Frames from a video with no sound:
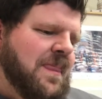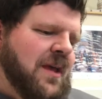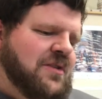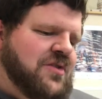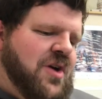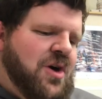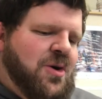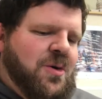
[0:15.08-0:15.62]

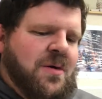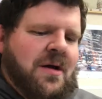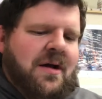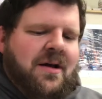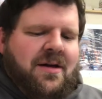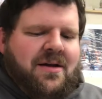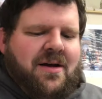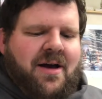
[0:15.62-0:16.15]
So,
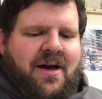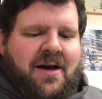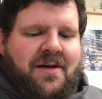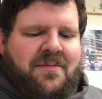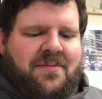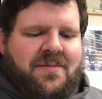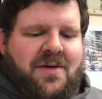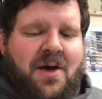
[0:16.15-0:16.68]
uh,
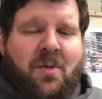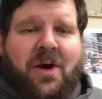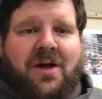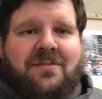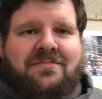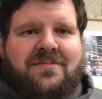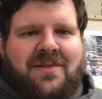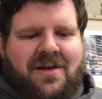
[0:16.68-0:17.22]
I will.